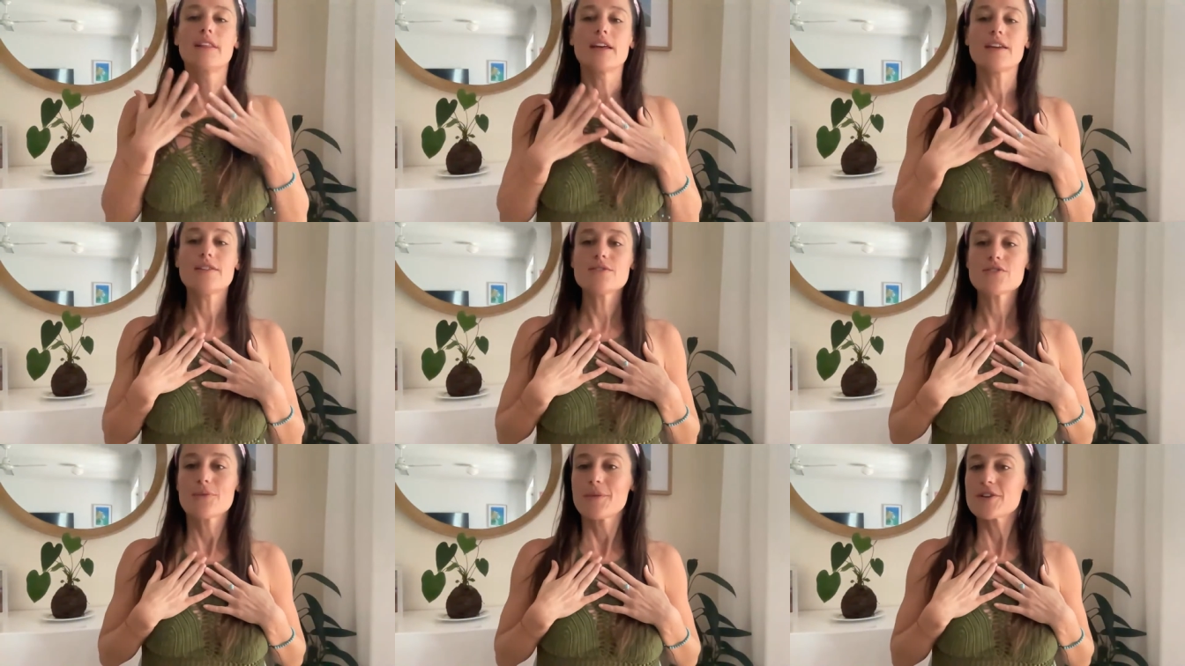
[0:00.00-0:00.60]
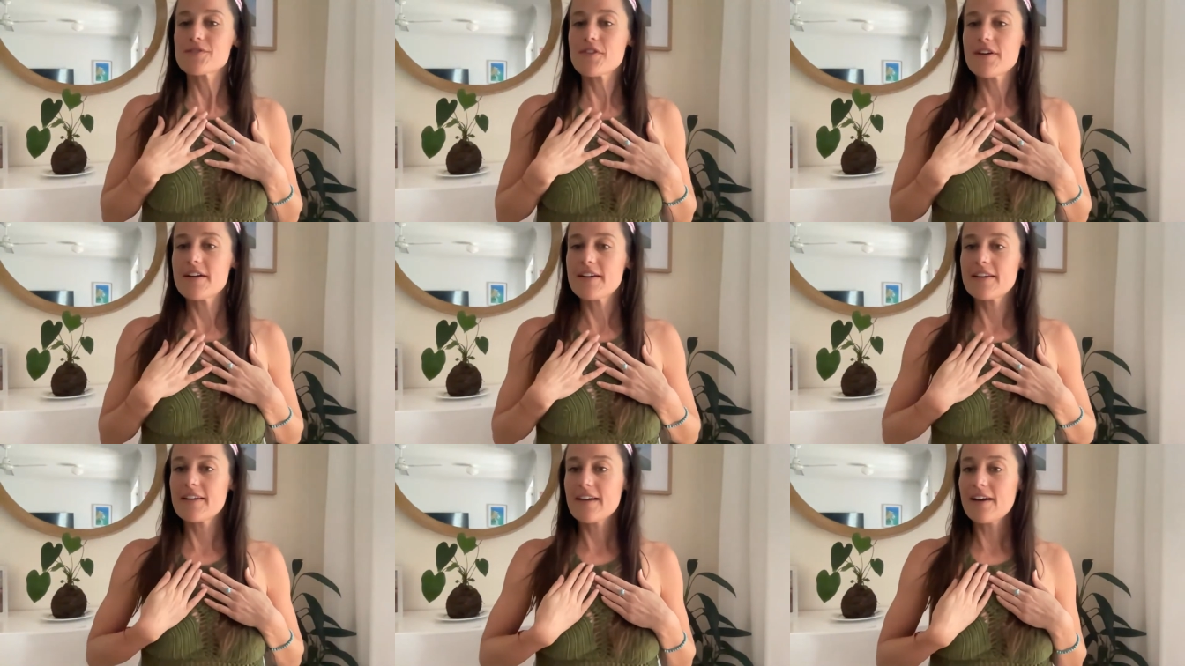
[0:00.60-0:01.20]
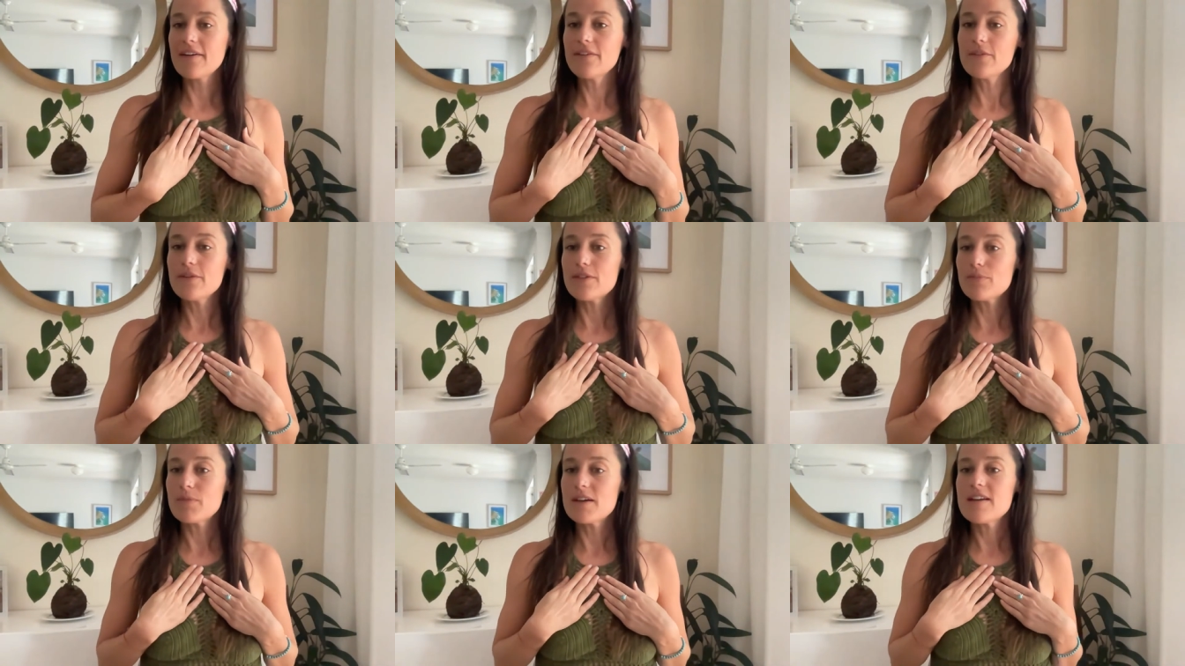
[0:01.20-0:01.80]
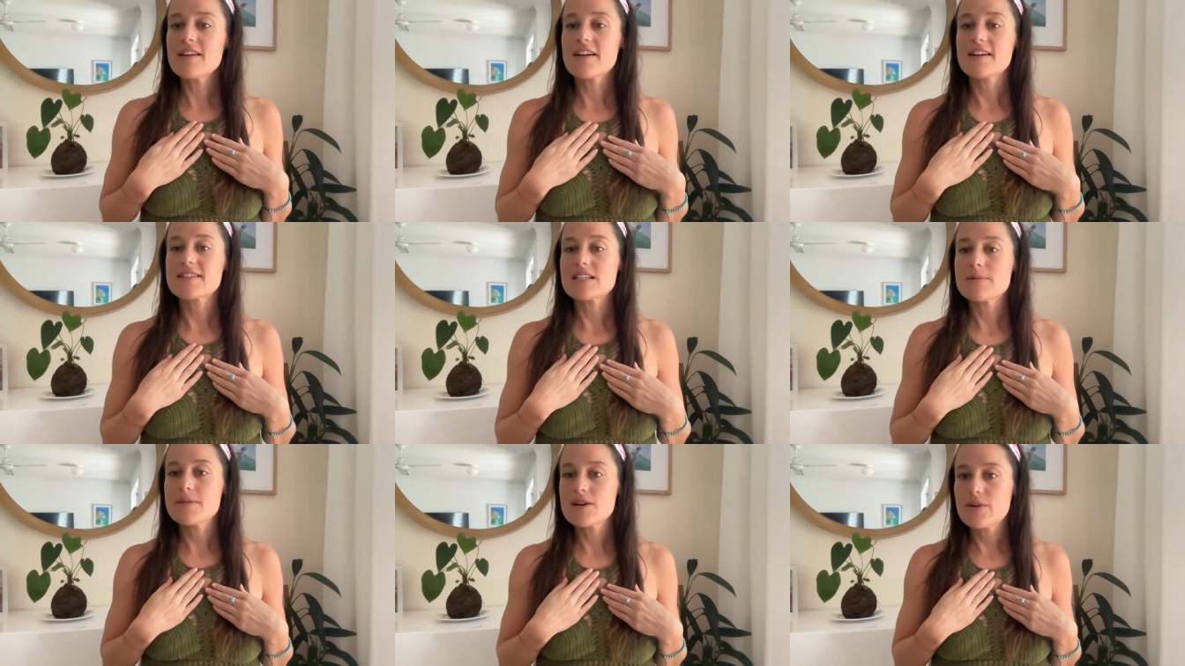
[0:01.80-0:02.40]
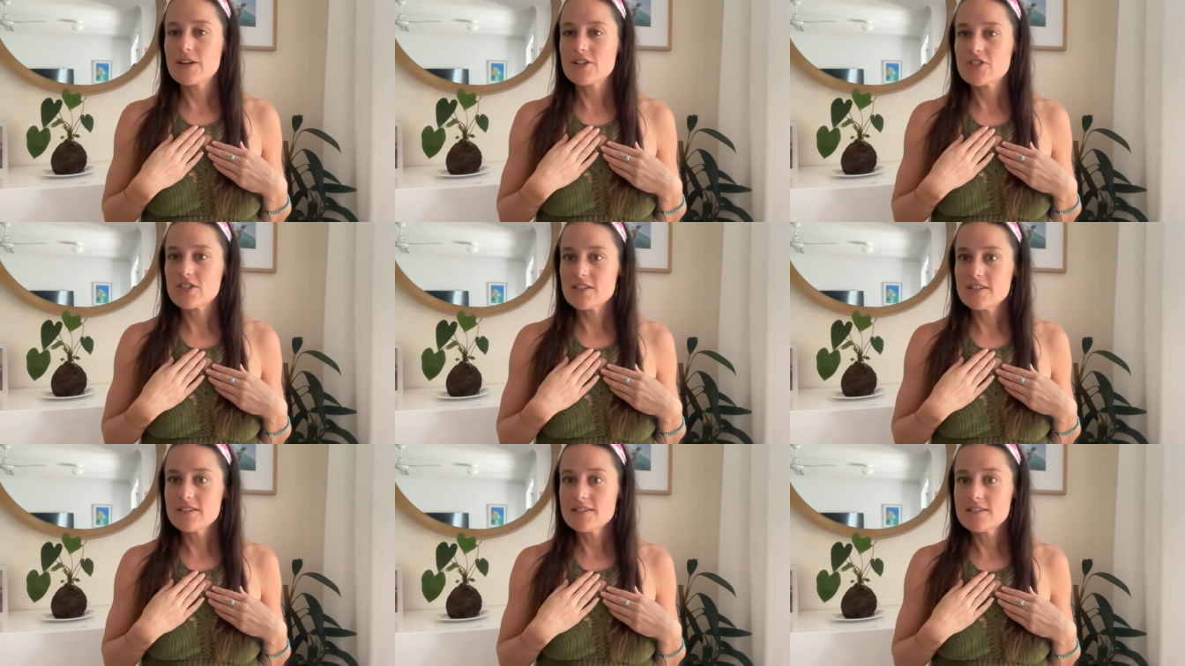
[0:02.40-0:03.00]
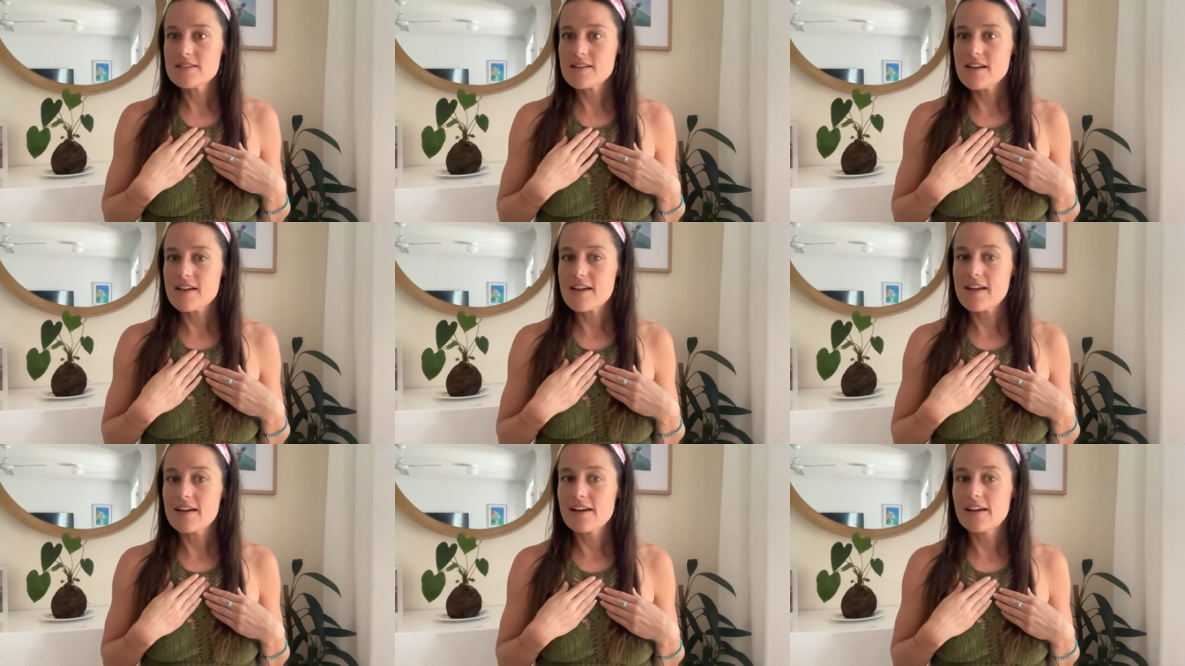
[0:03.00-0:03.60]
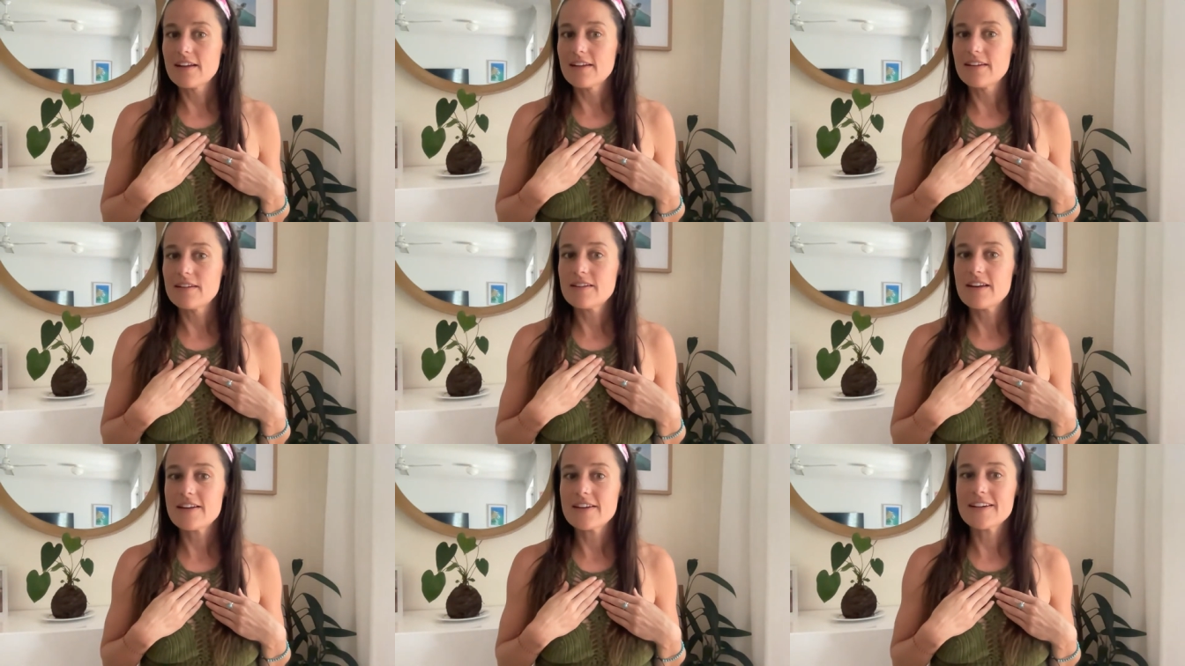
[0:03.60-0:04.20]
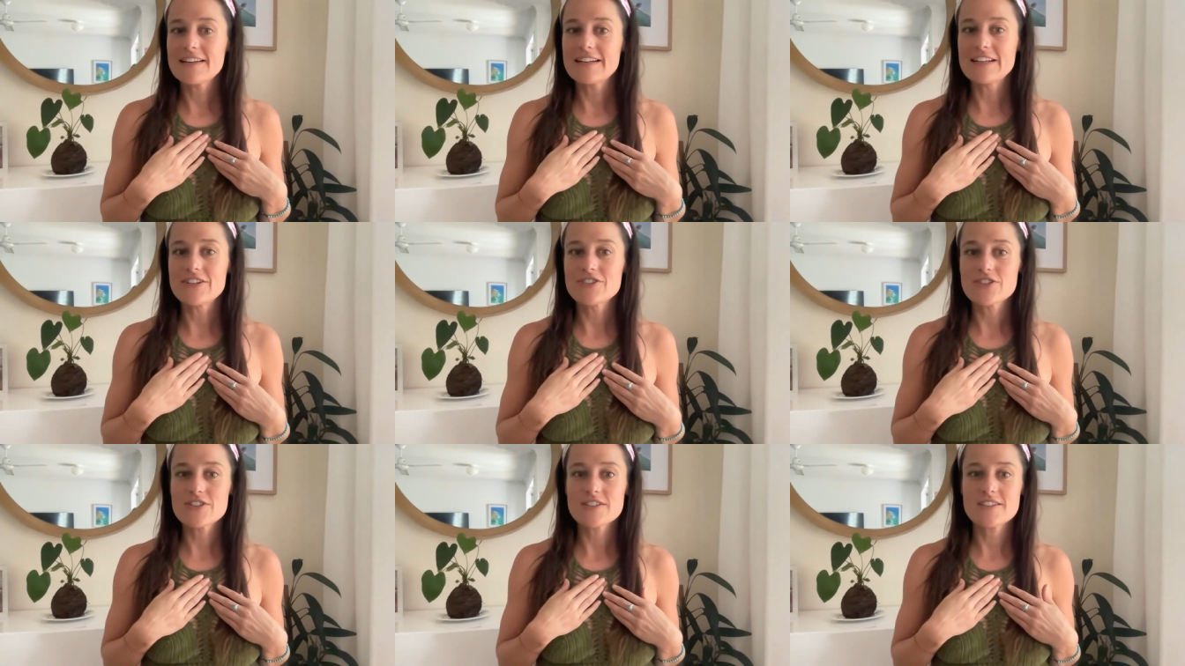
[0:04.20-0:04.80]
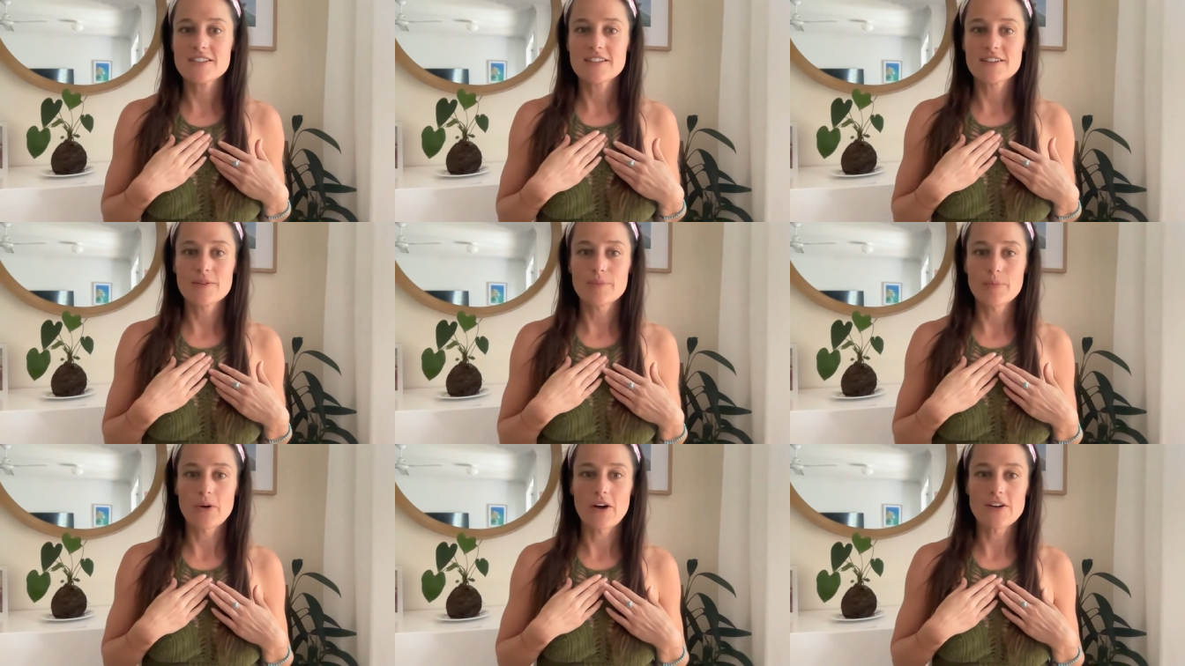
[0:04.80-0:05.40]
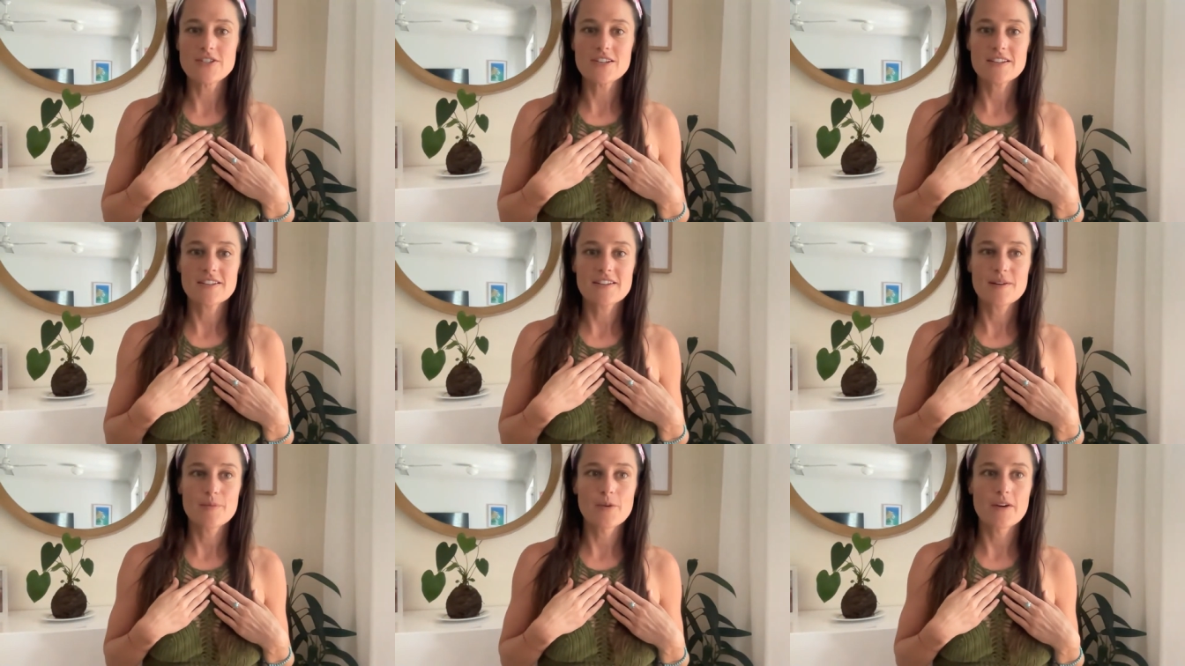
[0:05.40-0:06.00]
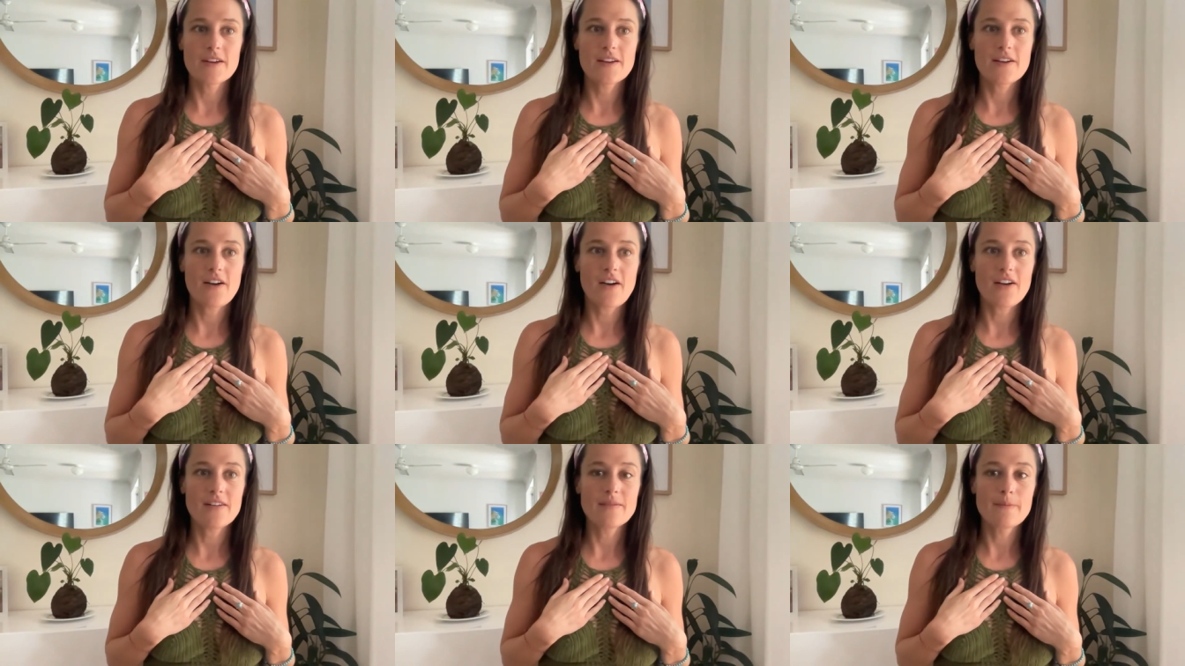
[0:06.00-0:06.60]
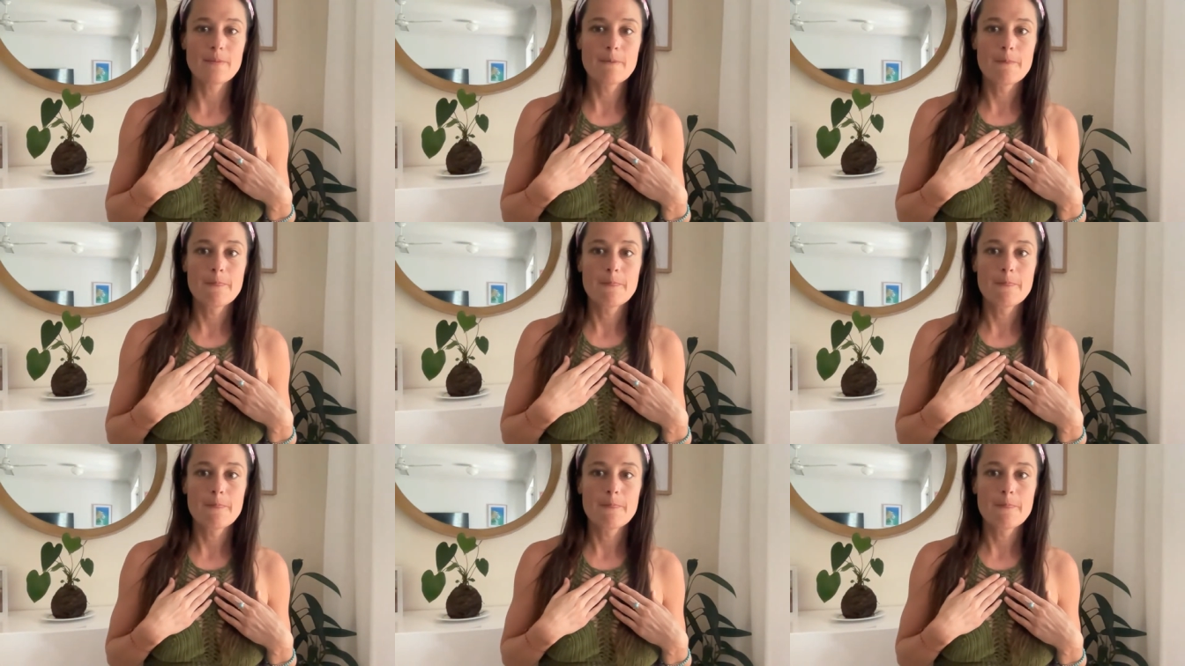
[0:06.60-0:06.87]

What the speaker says: Thank you so much for hanging out with me and asking me questions and taking an interest in the project that I'm working on.